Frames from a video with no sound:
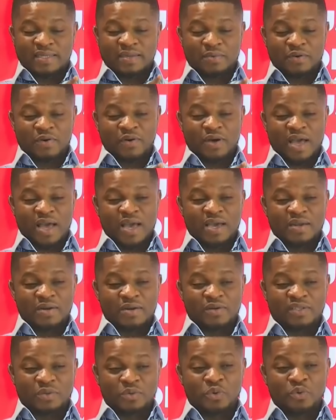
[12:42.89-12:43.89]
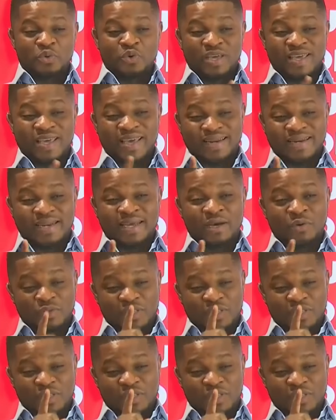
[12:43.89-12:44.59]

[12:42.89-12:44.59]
seminal car, and we will get there.